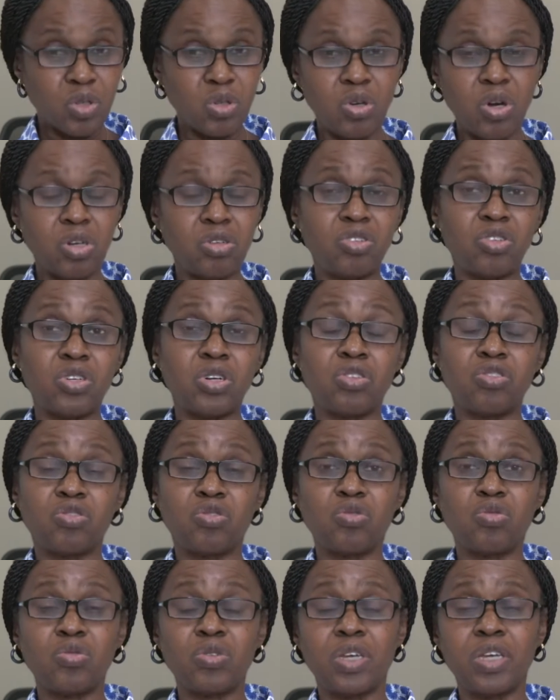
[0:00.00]
God
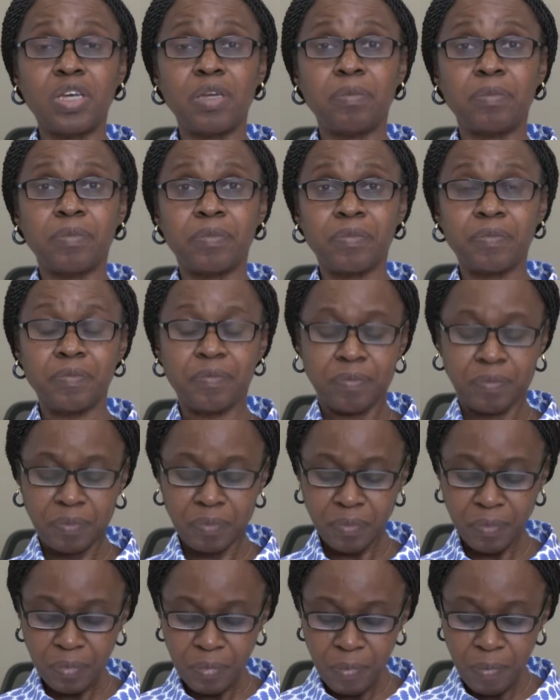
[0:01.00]
just took him.
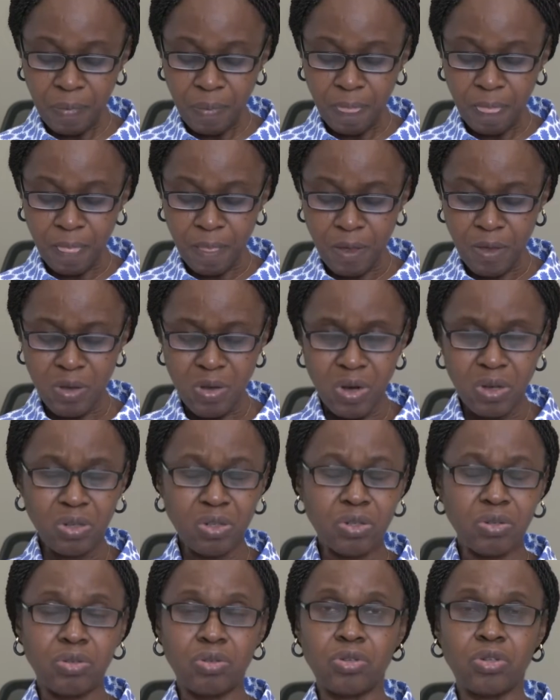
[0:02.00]
God
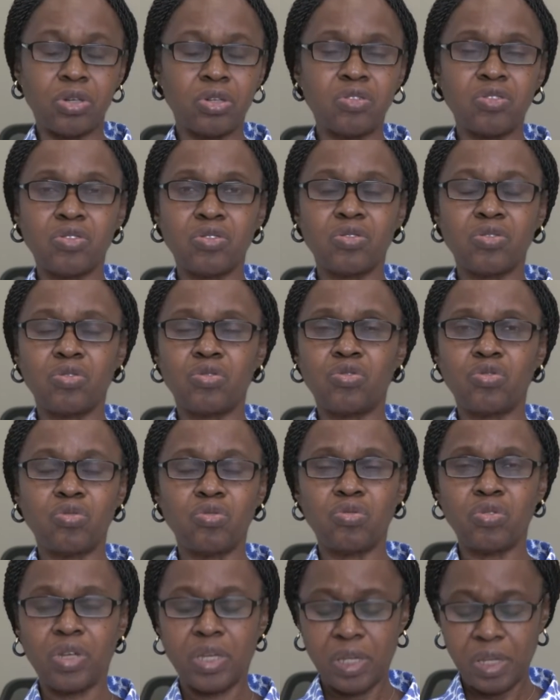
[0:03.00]
just
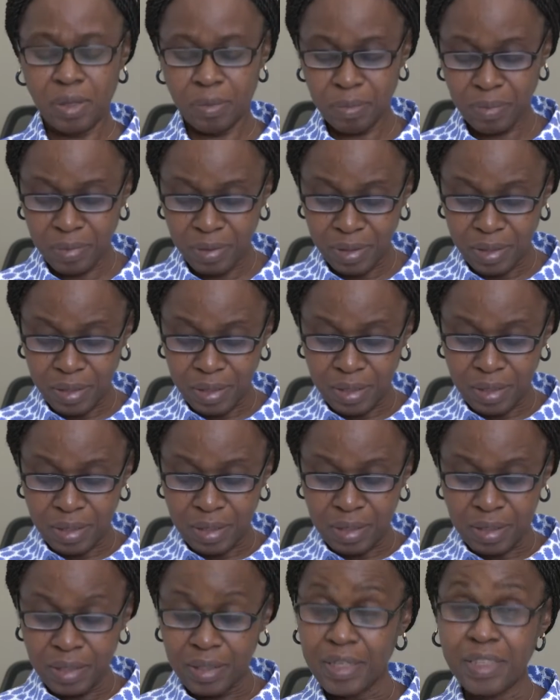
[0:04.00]
took him.
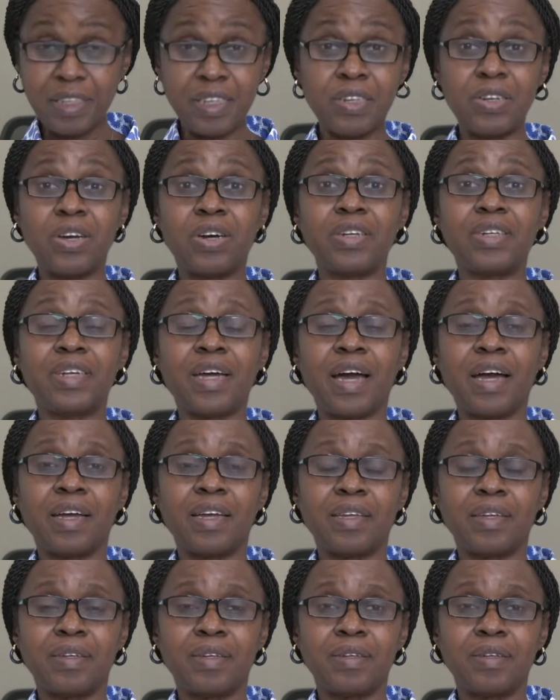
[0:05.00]
He did not
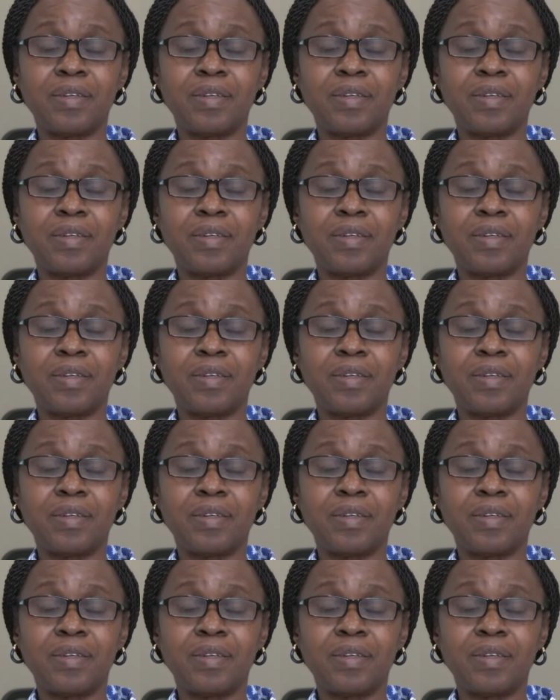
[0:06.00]
die.